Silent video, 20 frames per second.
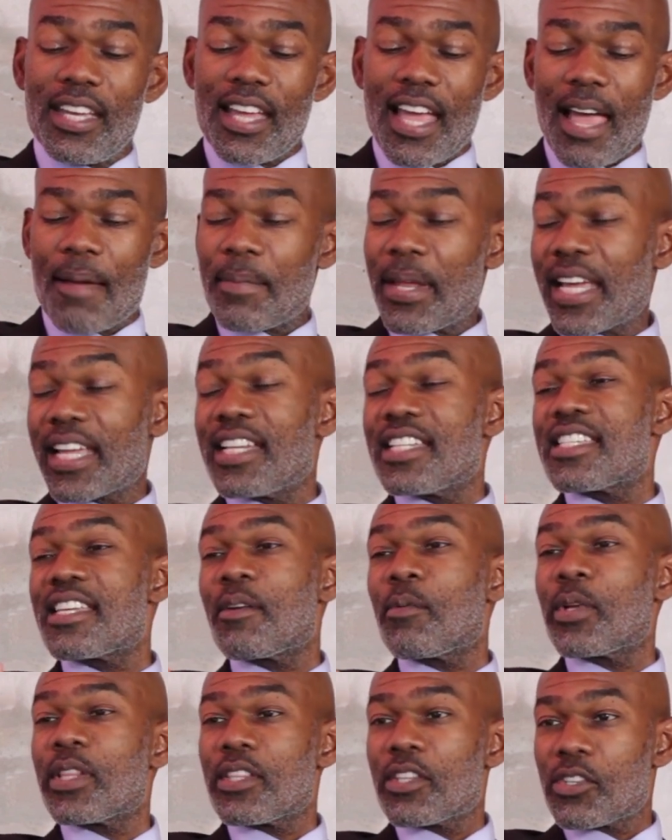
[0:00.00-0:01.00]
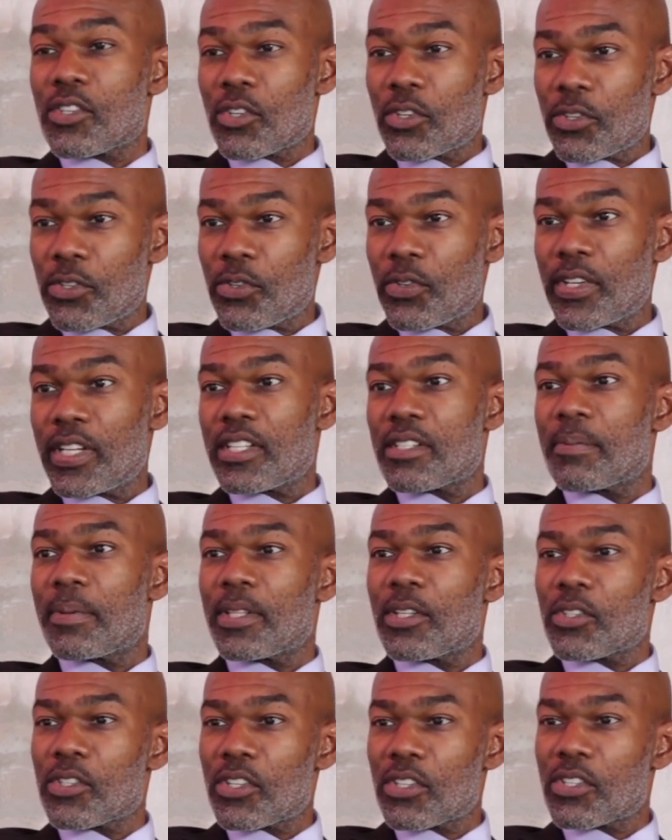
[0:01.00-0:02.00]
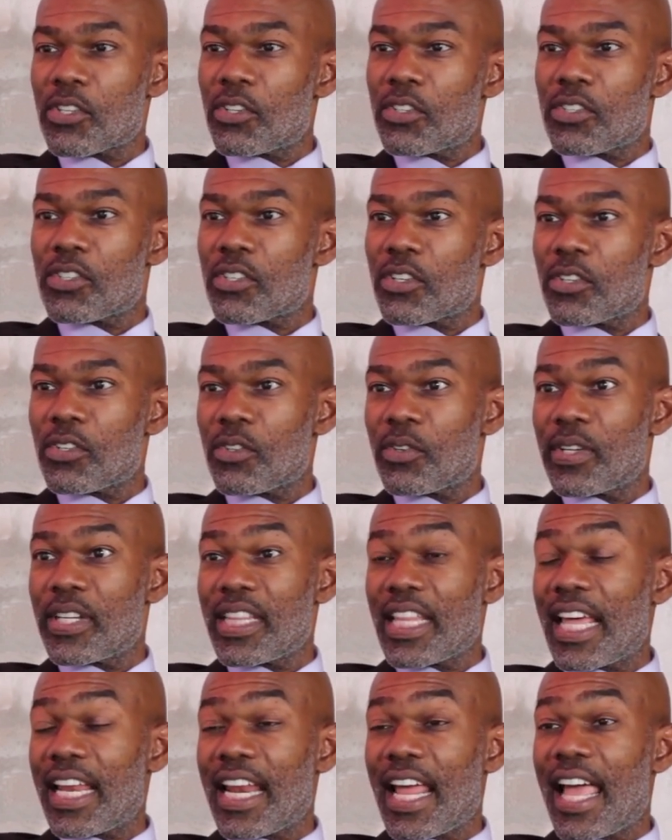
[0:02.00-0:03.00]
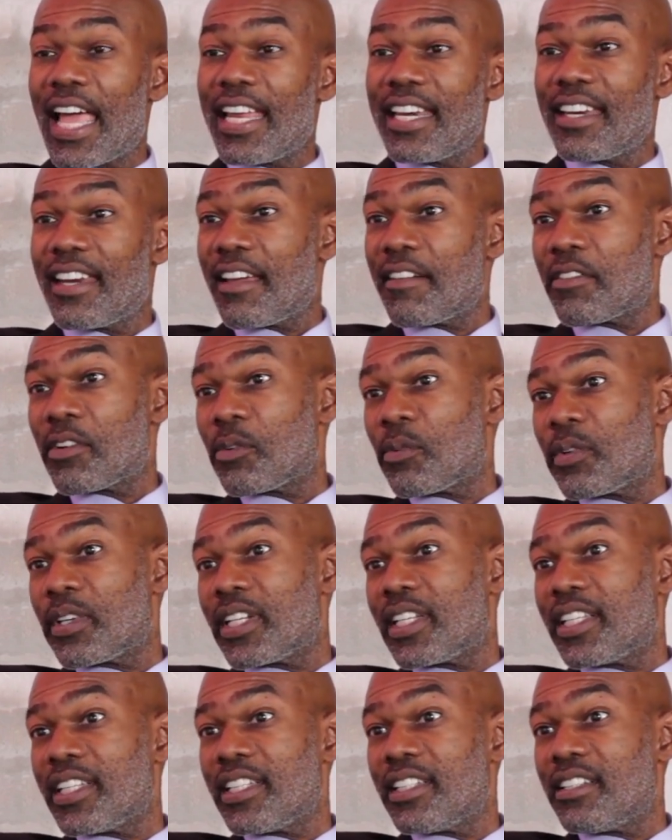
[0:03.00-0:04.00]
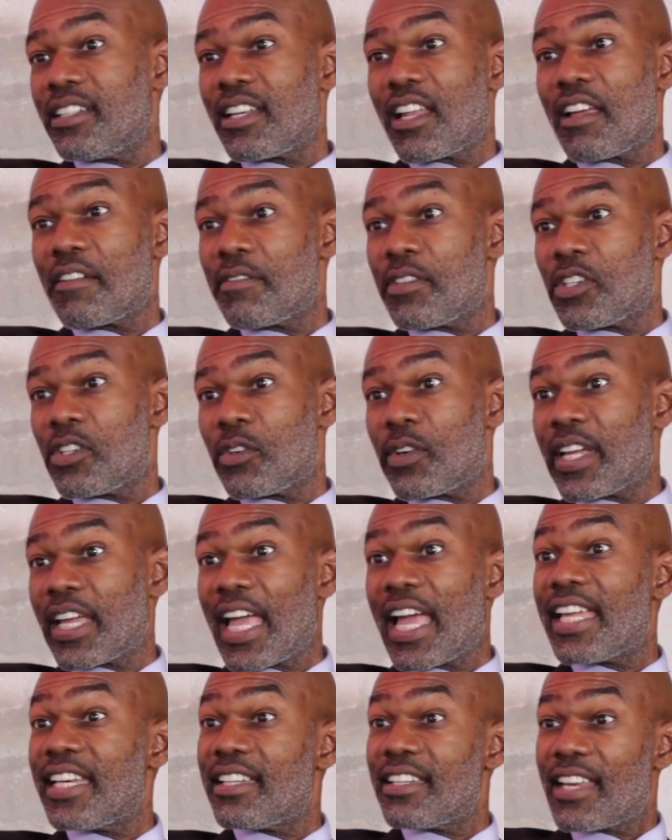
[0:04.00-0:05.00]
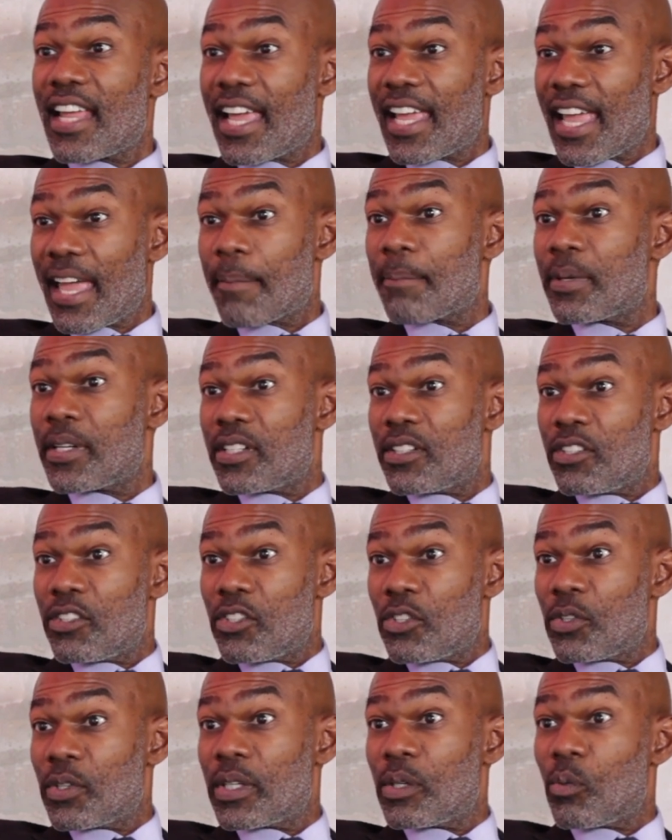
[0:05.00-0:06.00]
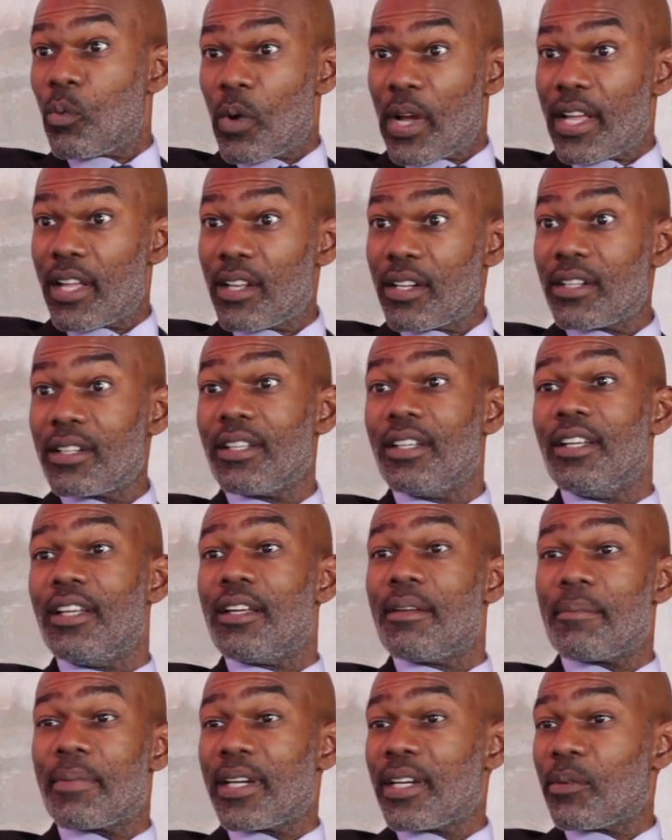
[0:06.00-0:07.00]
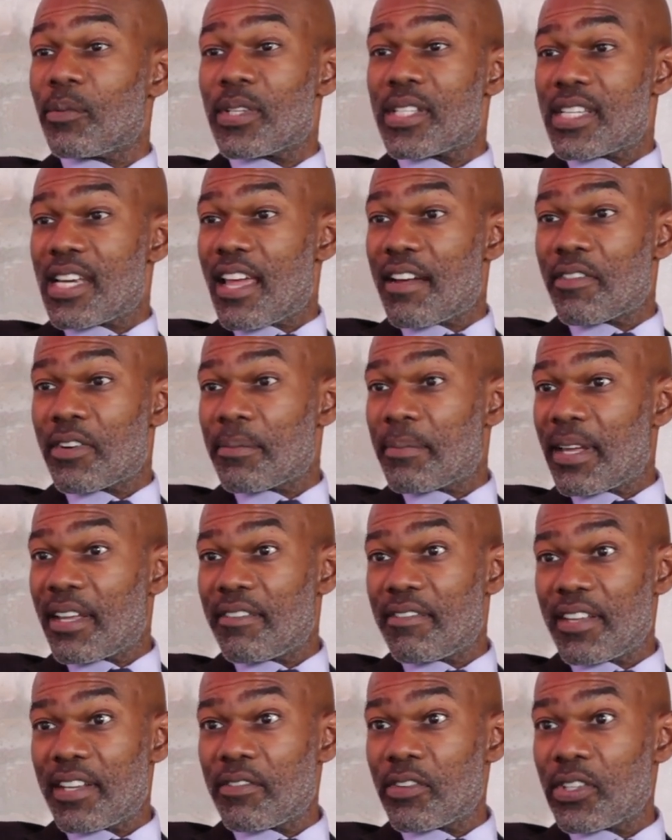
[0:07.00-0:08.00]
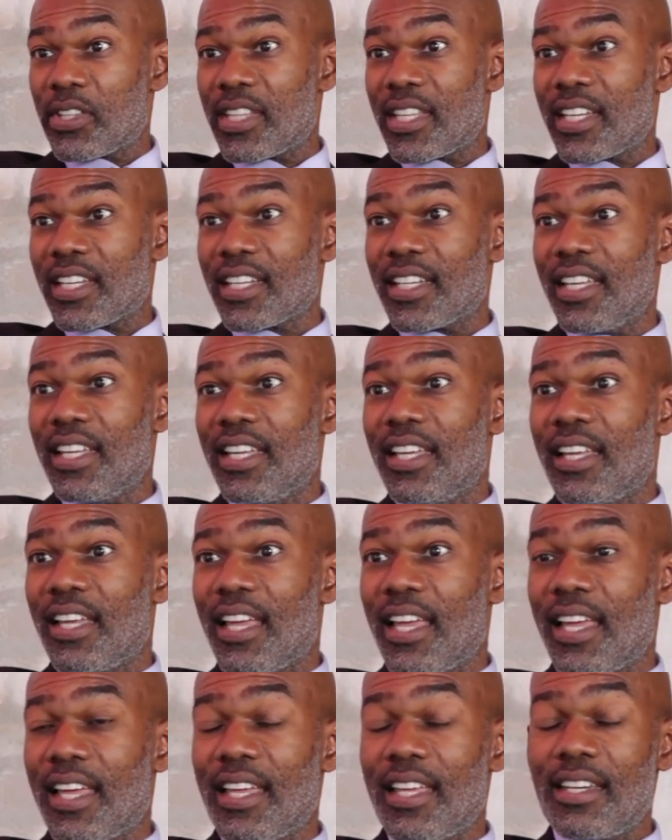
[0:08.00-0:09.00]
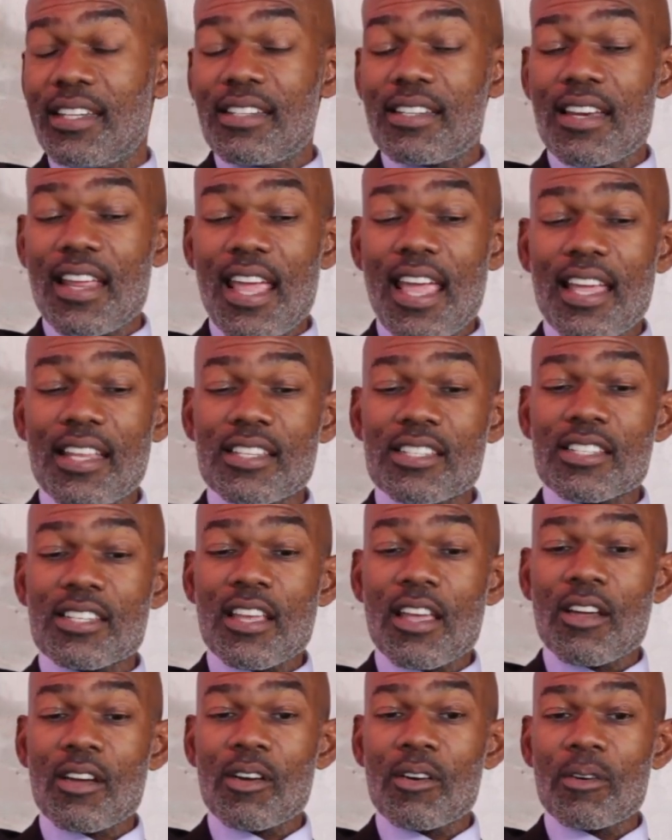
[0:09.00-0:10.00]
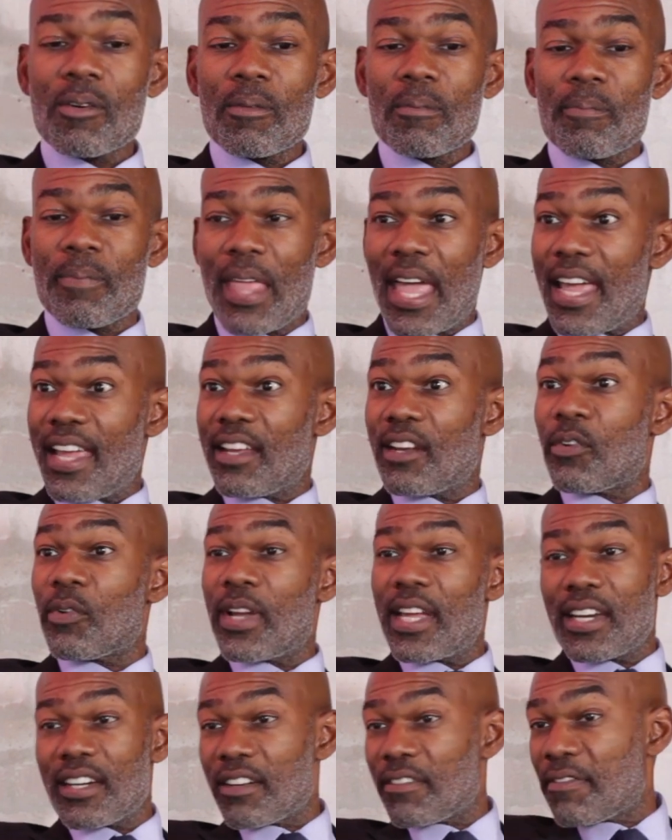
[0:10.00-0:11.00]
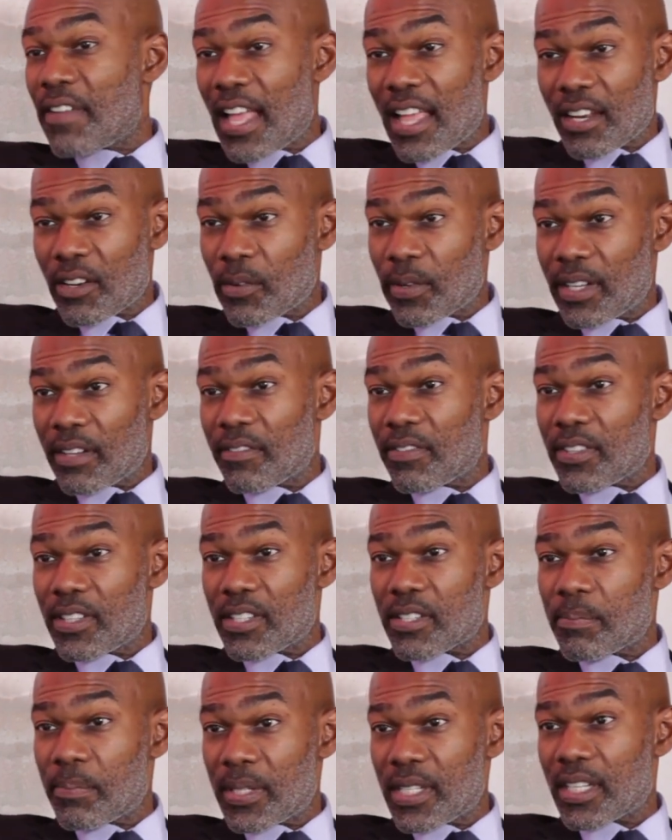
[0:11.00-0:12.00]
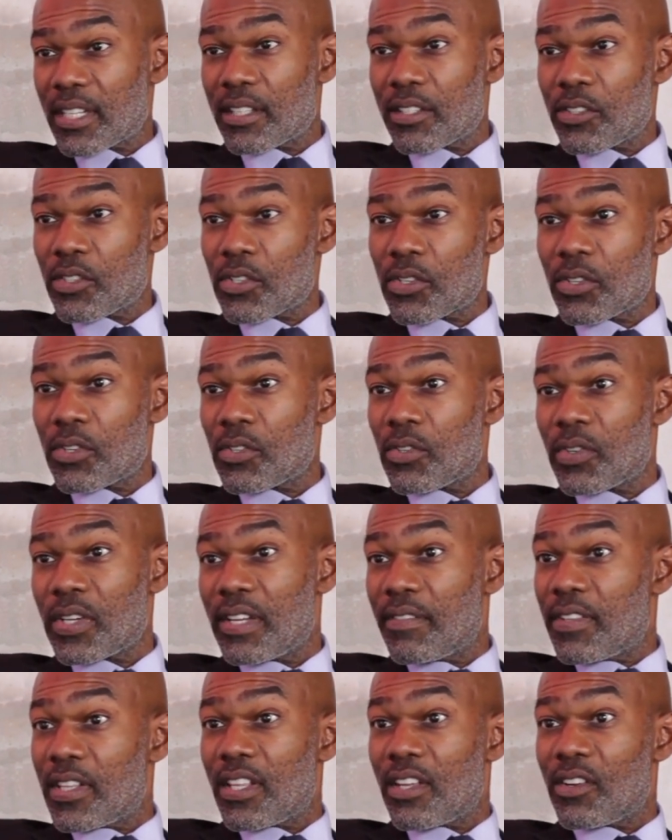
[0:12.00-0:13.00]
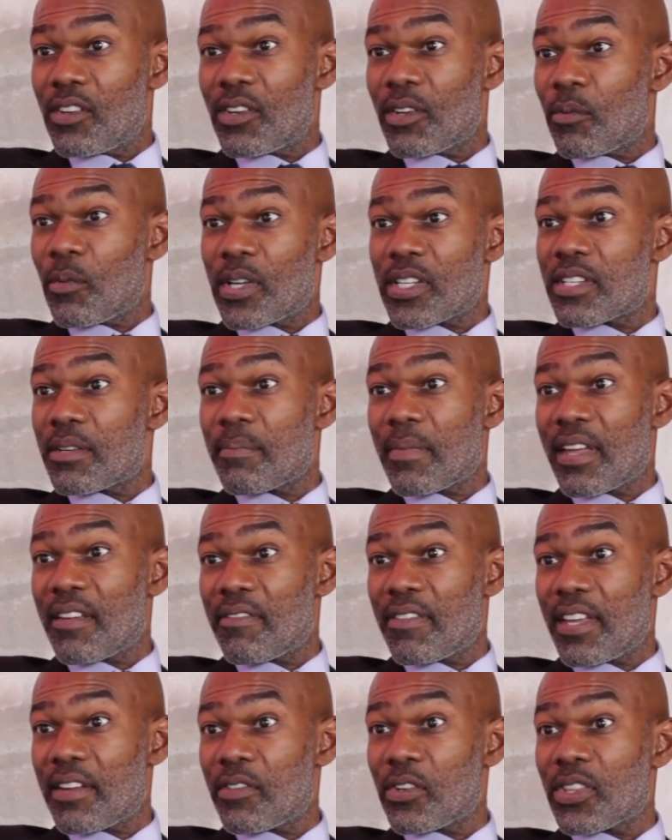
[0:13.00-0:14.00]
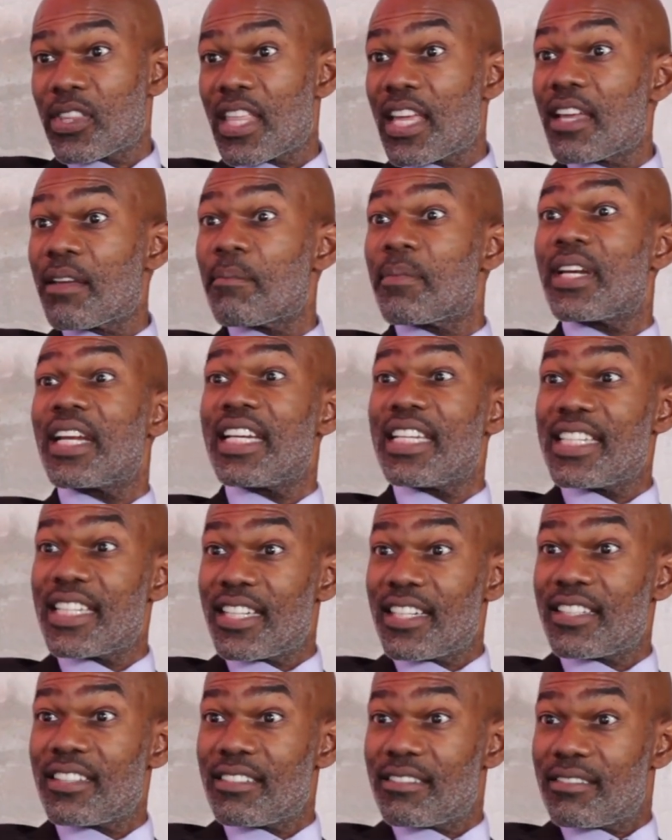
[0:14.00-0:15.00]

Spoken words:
I'm not going to say what the surgery is, but there's a certain surgery that I never really loved doing. I happened to do it well, but it was never my favorite thing. And so I created a following for this particular surgery, even though it wasn't my favorite thing, but I did it.